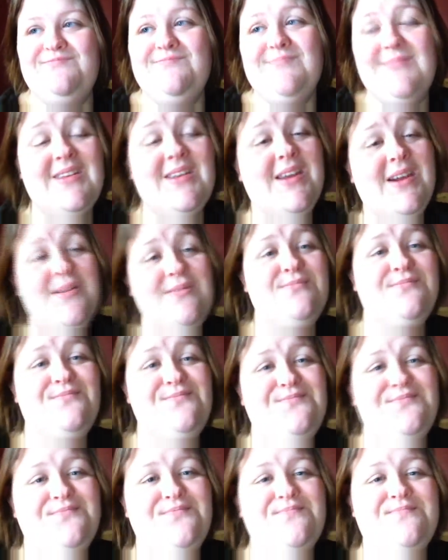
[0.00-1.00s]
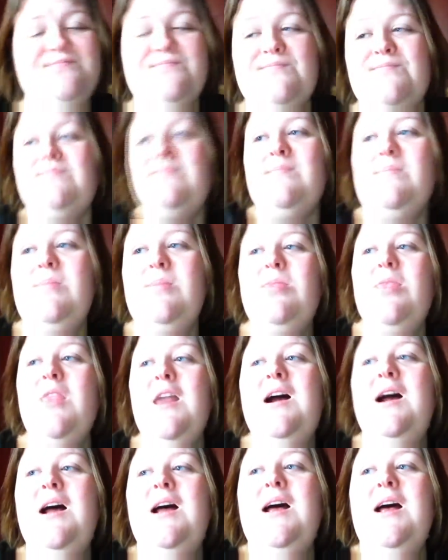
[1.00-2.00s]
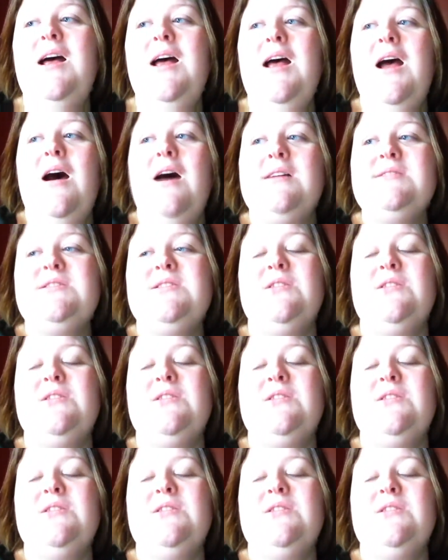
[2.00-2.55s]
Also, in my honorable mentions video, I will say the